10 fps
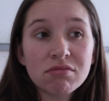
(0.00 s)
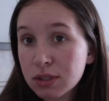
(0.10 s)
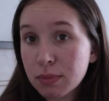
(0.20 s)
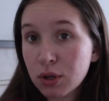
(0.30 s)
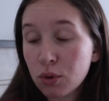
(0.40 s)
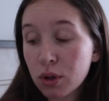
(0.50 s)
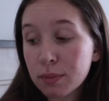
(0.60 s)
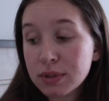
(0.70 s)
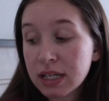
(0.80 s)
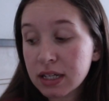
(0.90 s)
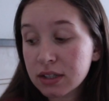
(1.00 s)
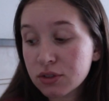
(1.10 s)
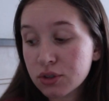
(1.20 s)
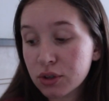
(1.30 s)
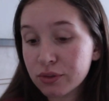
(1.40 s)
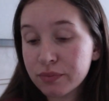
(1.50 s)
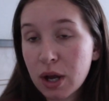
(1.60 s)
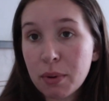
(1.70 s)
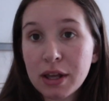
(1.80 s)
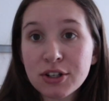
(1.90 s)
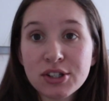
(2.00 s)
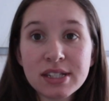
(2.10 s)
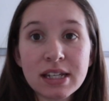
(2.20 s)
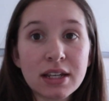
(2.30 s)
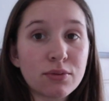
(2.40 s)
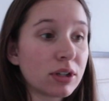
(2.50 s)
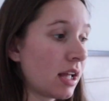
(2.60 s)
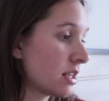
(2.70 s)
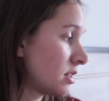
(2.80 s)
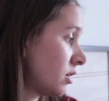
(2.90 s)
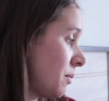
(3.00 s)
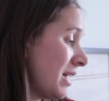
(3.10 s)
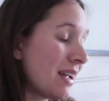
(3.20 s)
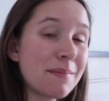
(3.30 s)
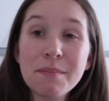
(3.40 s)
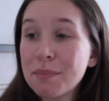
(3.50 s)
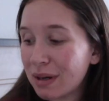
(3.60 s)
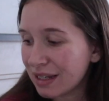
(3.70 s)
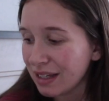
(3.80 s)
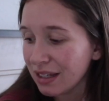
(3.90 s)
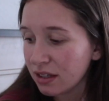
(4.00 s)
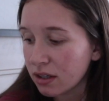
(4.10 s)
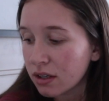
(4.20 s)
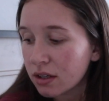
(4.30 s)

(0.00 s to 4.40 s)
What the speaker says: It's my whole update. So I'll probably just sit and relax a little bit. I might